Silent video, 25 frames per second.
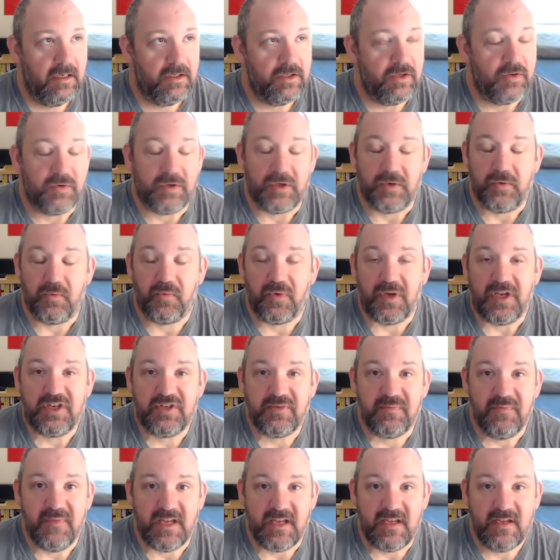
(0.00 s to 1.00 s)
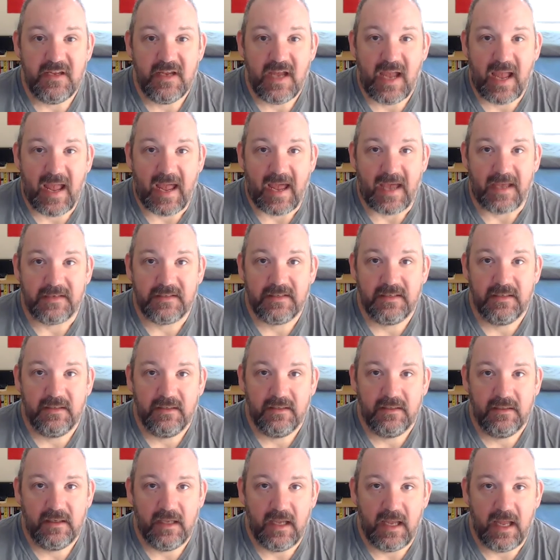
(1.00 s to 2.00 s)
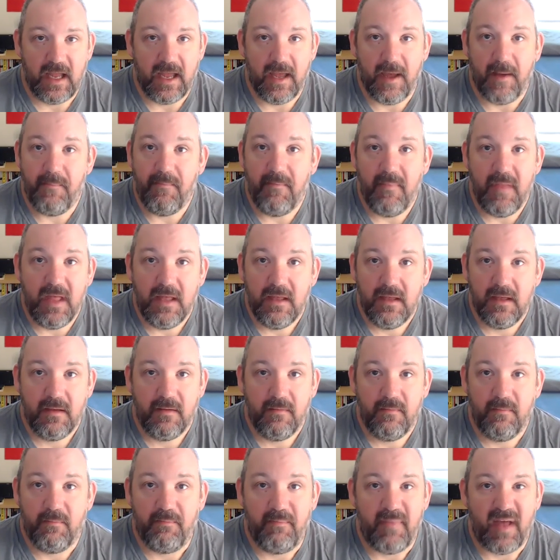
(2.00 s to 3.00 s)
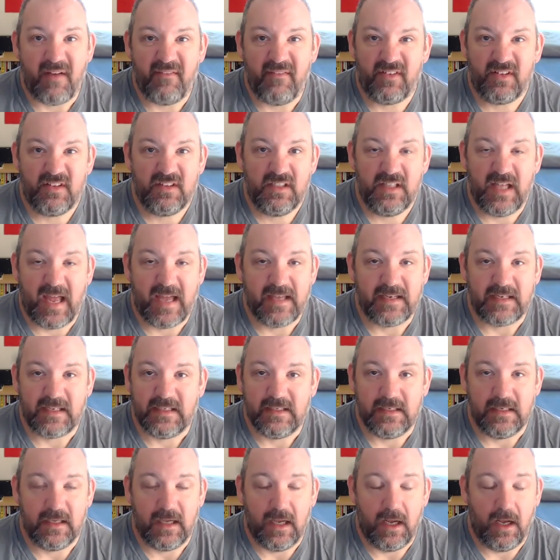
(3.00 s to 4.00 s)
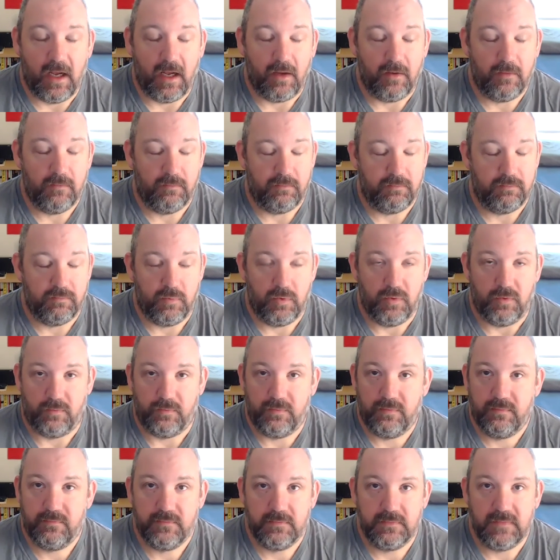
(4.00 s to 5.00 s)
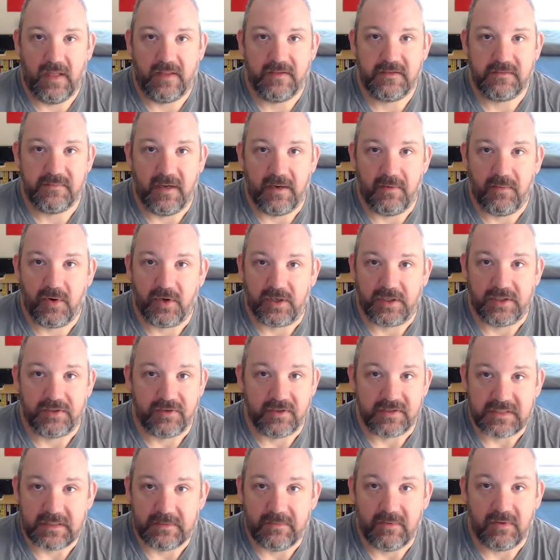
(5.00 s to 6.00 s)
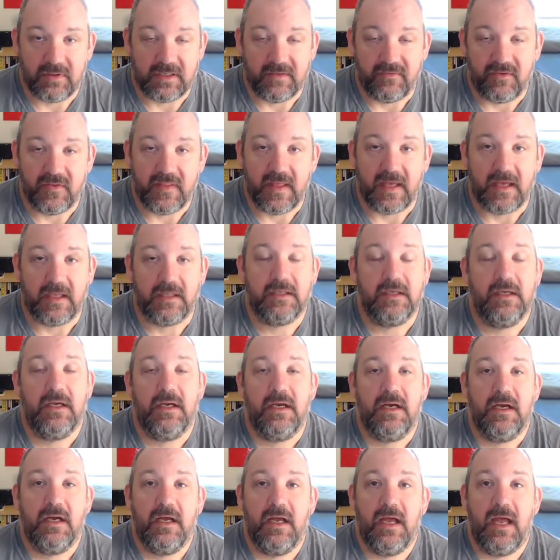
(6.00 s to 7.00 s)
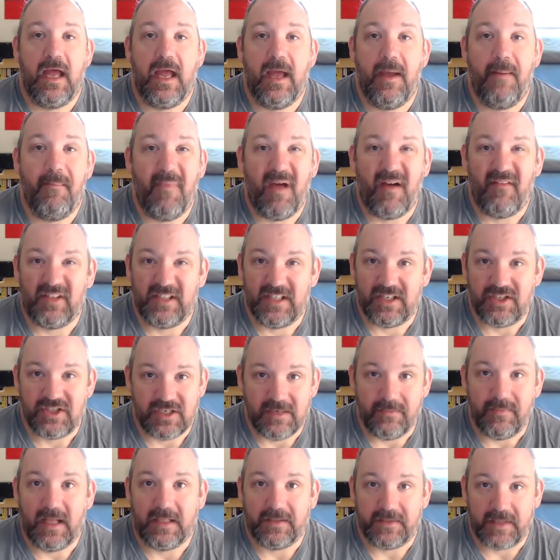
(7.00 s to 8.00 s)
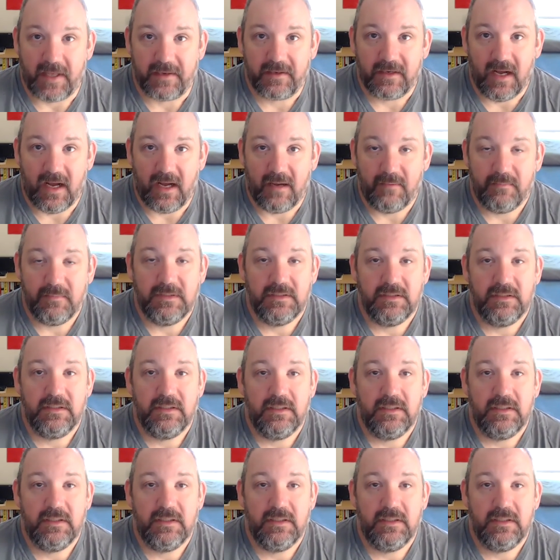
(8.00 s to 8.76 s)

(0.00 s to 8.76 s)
You can reach me at mbevel at, that's my work address. I won't give you that. mbevel@gmail.com.